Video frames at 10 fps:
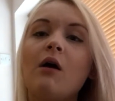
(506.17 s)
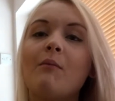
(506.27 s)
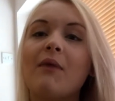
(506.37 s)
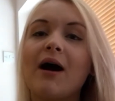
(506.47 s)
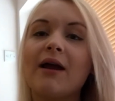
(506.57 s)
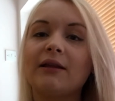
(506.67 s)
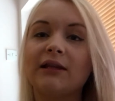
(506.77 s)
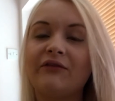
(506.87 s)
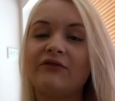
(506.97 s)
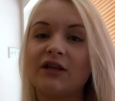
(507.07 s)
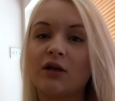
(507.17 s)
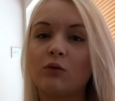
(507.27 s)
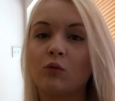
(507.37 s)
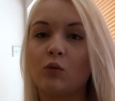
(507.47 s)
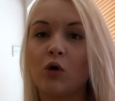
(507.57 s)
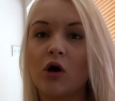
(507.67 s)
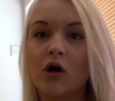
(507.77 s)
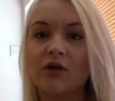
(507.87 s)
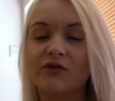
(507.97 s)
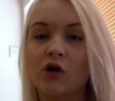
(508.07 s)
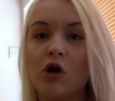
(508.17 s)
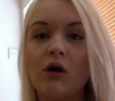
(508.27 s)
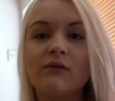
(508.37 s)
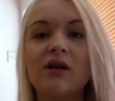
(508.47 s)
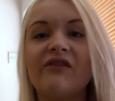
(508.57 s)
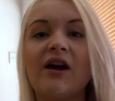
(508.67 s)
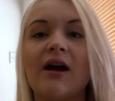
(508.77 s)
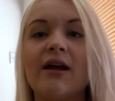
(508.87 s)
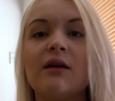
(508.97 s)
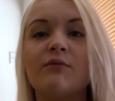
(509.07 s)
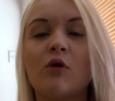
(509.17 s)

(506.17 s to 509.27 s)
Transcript: My lifting was alright,